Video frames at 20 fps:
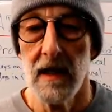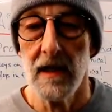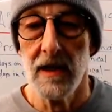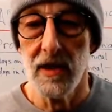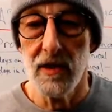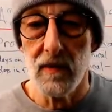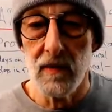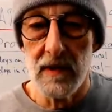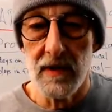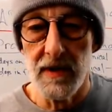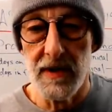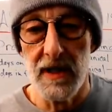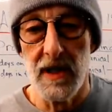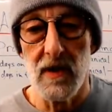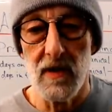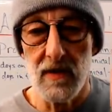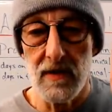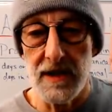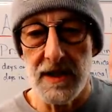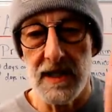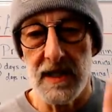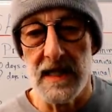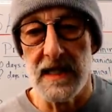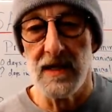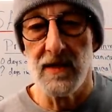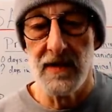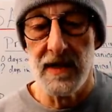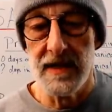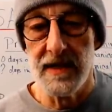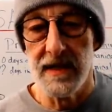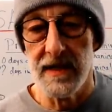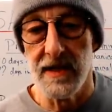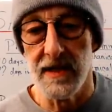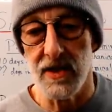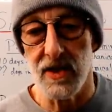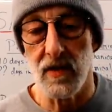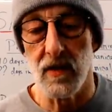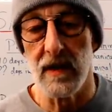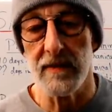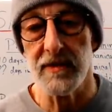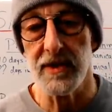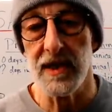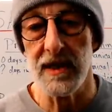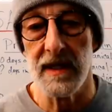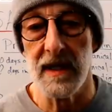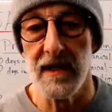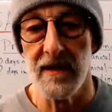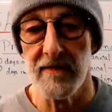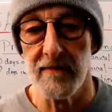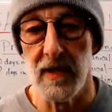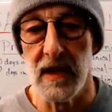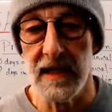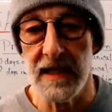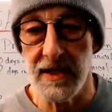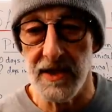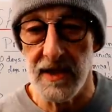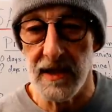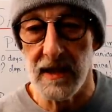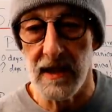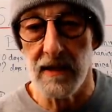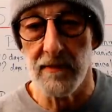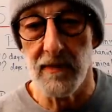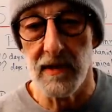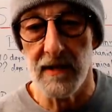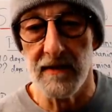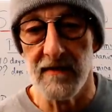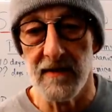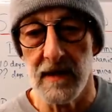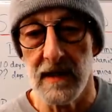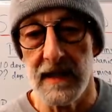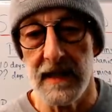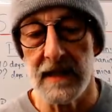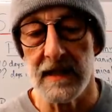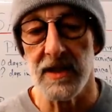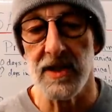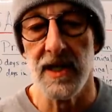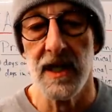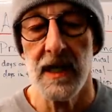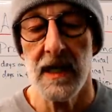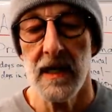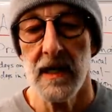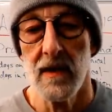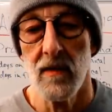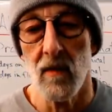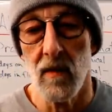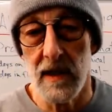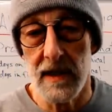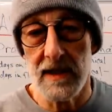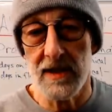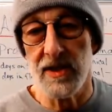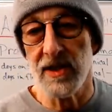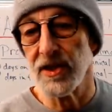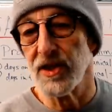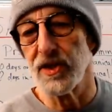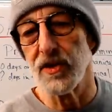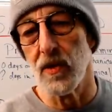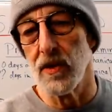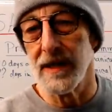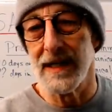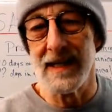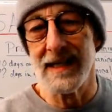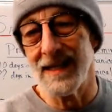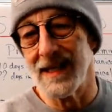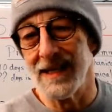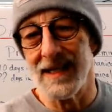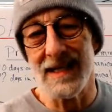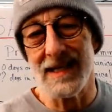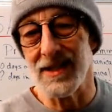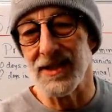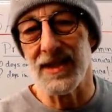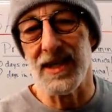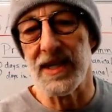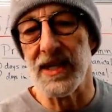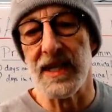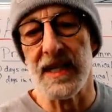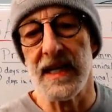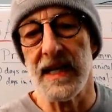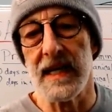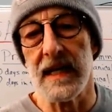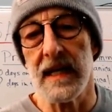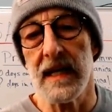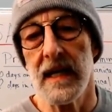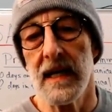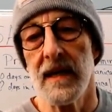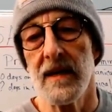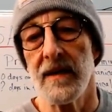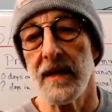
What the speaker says: You will note down in the description I have placed a couple of links. One is a short condensed thing.